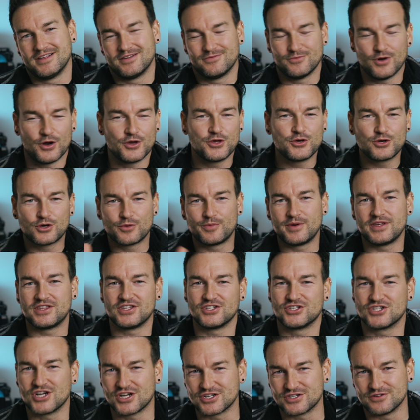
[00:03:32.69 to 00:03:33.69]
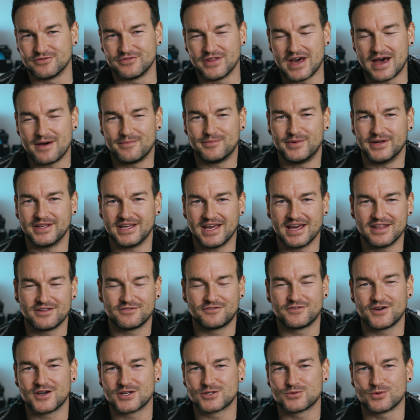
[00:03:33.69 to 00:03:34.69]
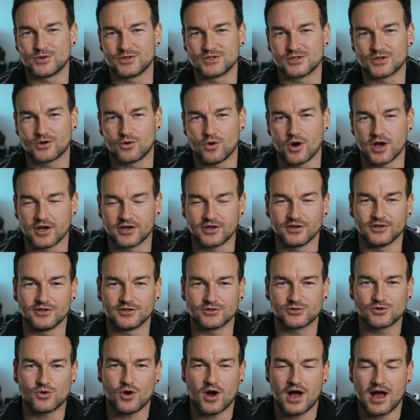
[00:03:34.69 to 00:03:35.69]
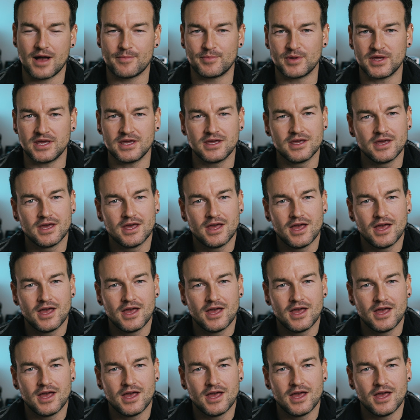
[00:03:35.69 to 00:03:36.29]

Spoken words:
Well, you could be the judge of that, but yeah, the first ones are quite good. I was quite happy.